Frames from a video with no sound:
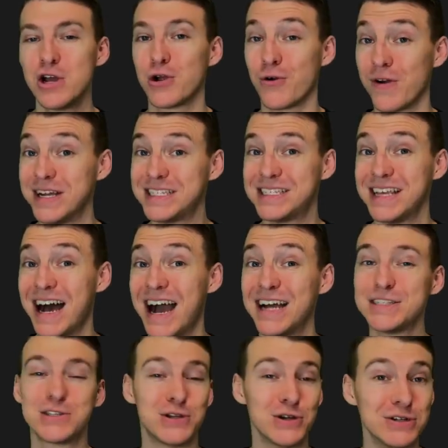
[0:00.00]
Great
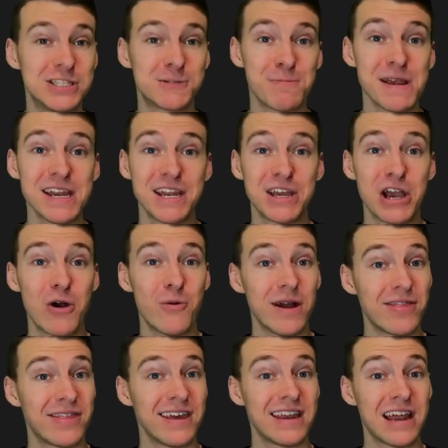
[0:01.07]
size, good speed to go
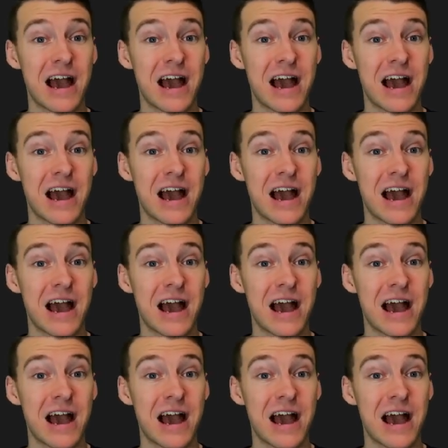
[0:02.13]
with it.